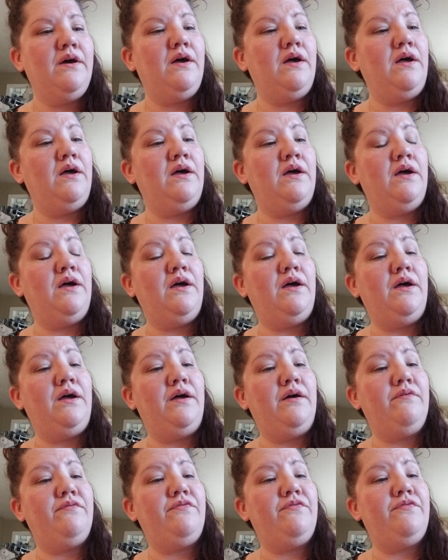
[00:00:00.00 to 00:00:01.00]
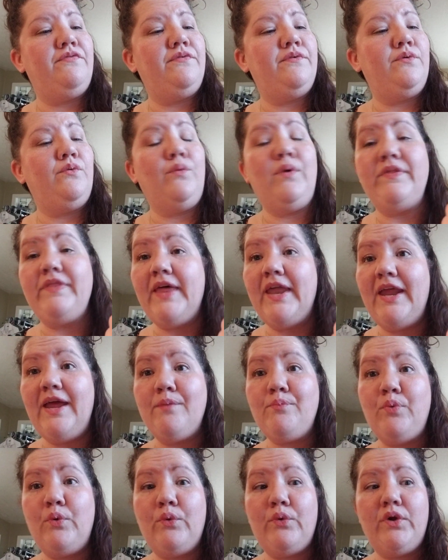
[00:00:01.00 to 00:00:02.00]
of one that I
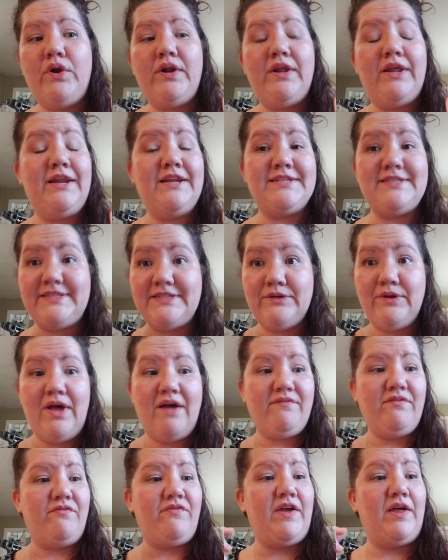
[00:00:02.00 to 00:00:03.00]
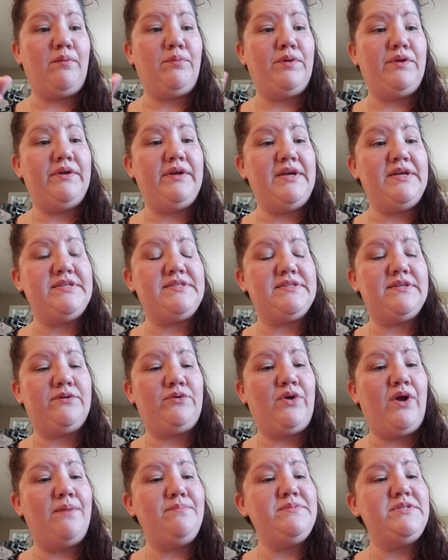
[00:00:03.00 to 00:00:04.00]
had poured and I still have available is
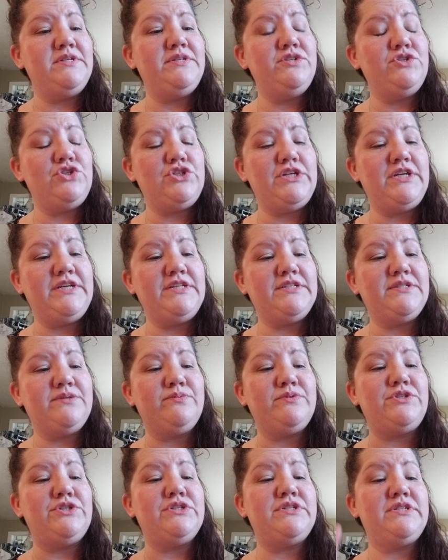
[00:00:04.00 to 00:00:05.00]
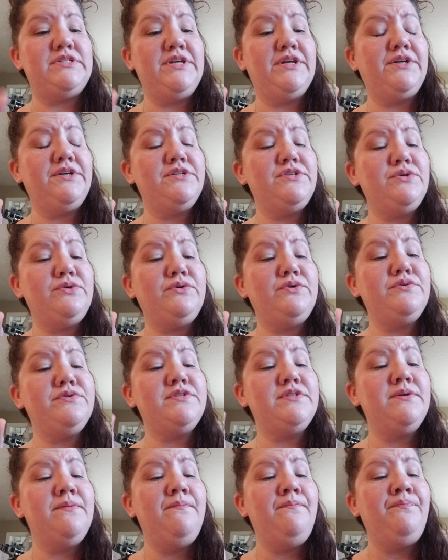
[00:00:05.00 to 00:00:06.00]
Crumbs in the Sheets, which is
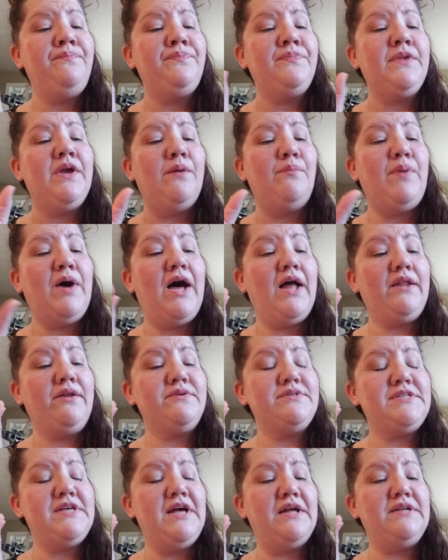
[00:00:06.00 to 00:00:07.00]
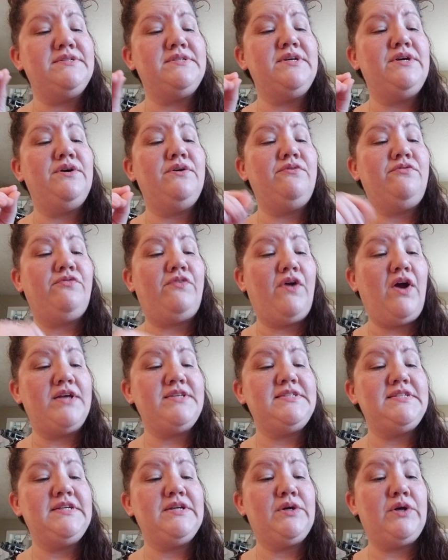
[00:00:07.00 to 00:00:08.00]
snickerdoodles, Palo Santo,
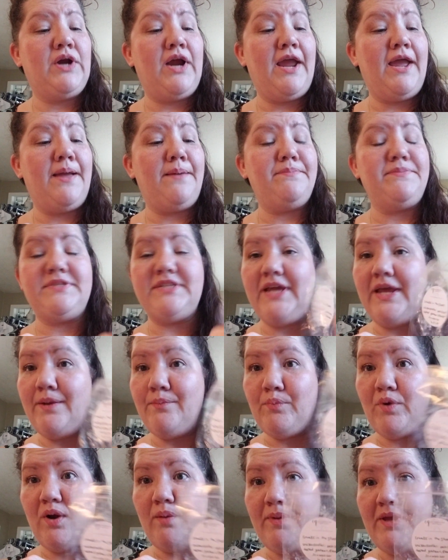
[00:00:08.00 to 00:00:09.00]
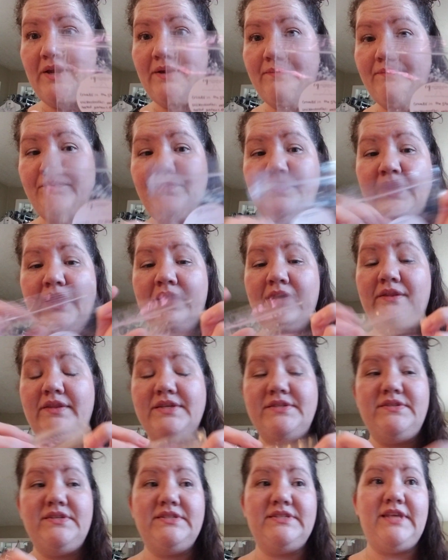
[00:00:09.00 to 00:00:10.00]
frosted grahams, and bourbon.
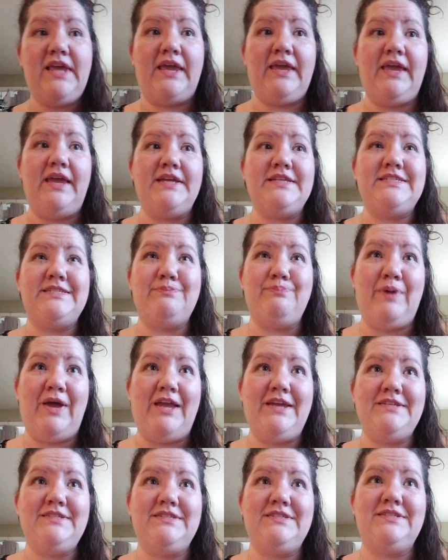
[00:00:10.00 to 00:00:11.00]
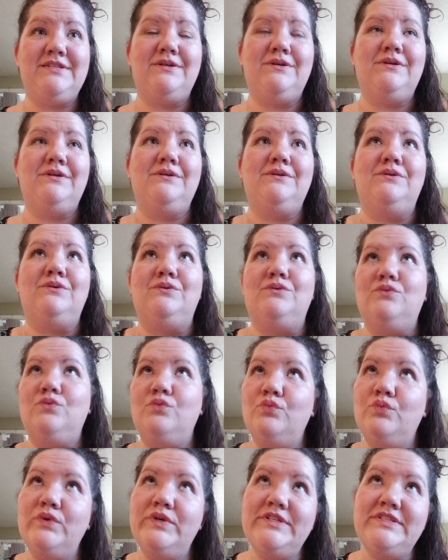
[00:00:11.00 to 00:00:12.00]
This is like a spiced
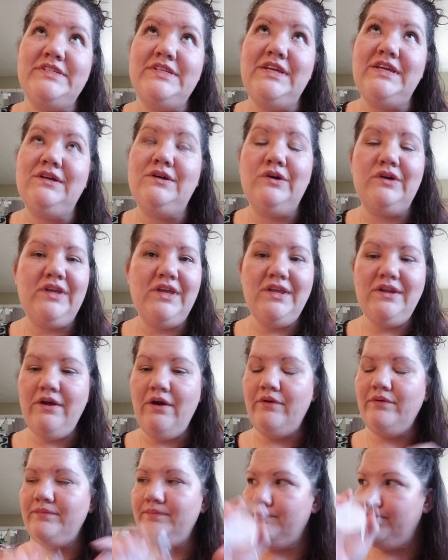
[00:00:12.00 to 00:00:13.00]
woodsy cookie note,